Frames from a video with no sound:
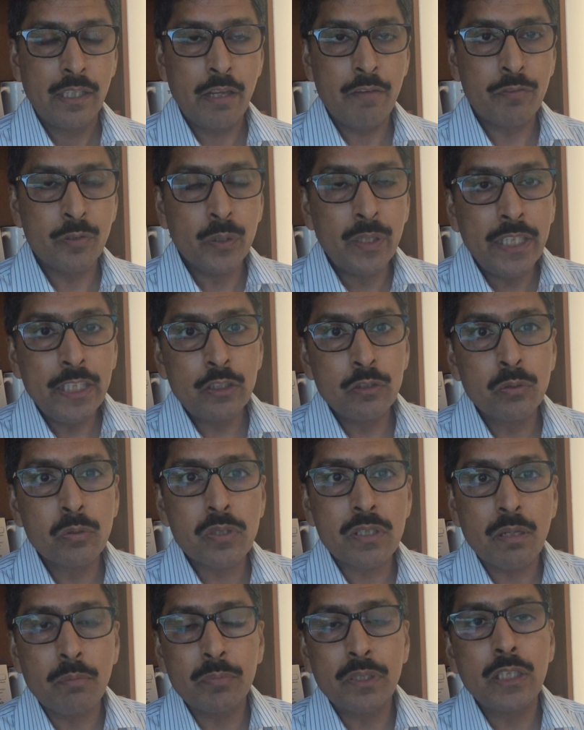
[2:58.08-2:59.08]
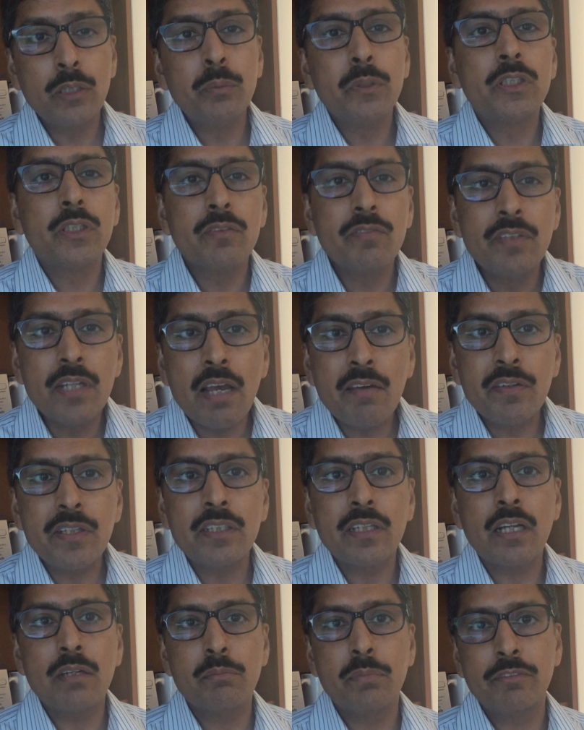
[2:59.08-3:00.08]
if you need to do something which you've never
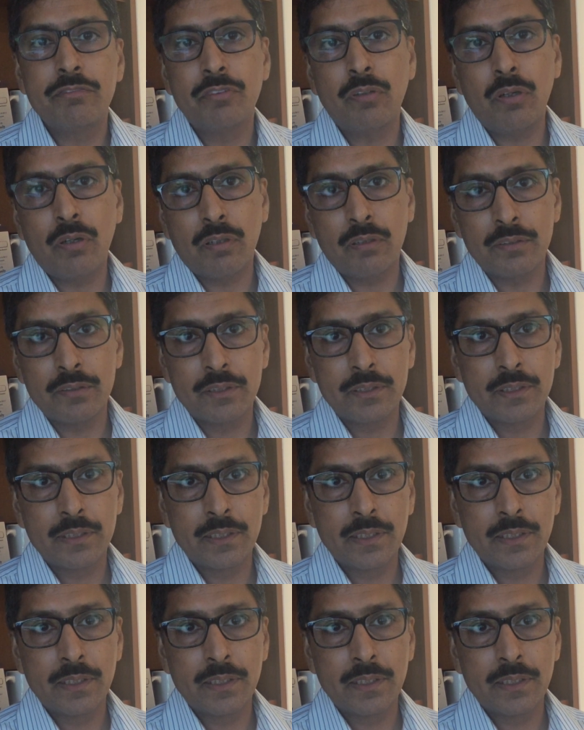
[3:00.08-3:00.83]
done before,